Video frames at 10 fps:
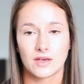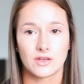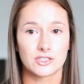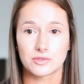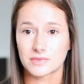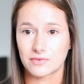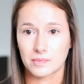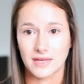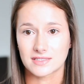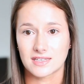in terms of a
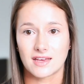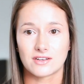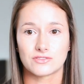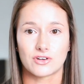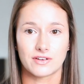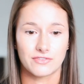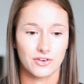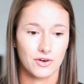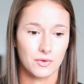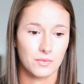PET scan, trying to
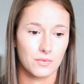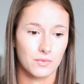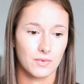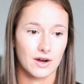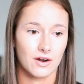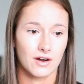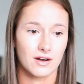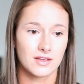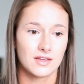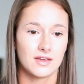figure out
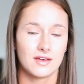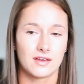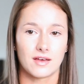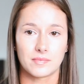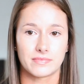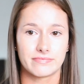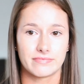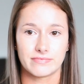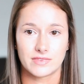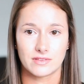where um,
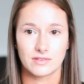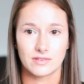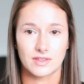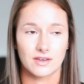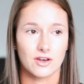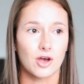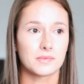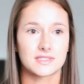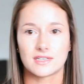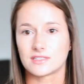the
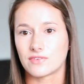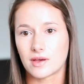common sites of